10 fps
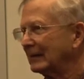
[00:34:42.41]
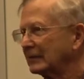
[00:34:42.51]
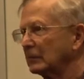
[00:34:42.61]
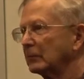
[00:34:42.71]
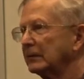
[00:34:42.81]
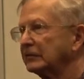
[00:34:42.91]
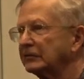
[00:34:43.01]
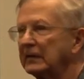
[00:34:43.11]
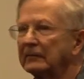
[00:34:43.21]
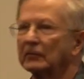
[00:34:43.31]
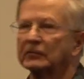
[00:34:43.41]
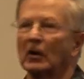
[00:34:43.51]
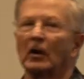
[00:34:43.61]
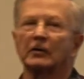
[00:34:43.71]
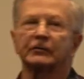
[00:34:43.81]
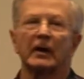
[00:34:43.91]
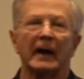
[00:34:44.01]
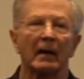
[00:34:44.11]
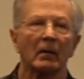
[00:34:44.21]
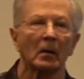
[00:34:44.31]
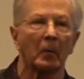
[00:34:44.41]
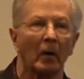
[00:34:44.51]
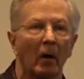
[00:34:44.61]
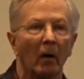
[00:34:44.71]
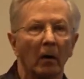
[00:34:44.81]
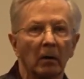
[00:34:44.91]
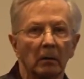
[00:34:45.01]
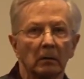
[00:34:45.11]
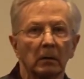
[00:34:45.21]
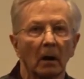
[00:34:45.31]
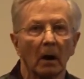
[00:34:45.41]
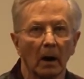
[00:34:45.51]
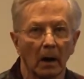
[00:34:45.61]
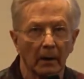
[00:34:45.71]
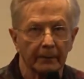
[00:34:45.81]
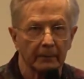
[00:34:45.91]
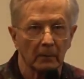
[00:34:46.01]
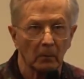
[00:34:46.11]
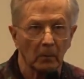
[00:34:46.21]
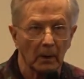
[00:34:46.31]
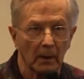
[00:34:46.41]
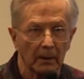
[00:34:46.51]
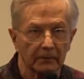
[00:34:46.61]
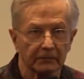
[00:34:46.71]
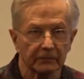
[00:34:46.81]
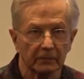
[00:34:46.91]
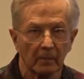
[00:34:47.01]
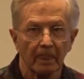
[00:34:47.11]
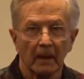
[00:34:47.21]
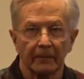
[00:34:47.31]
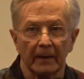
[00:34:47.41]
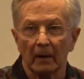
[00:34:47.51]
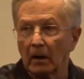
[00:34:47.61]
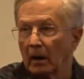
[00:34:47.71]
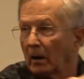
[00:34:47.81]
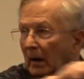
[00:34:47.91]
The receivers are terrible, audio-wise. They all